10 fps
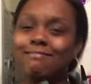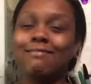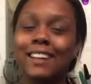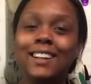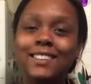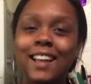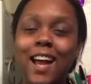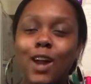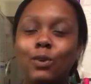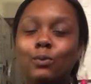like
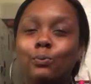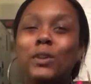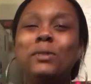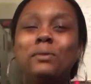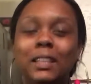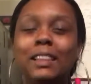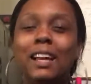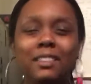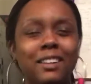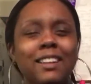that when you get that look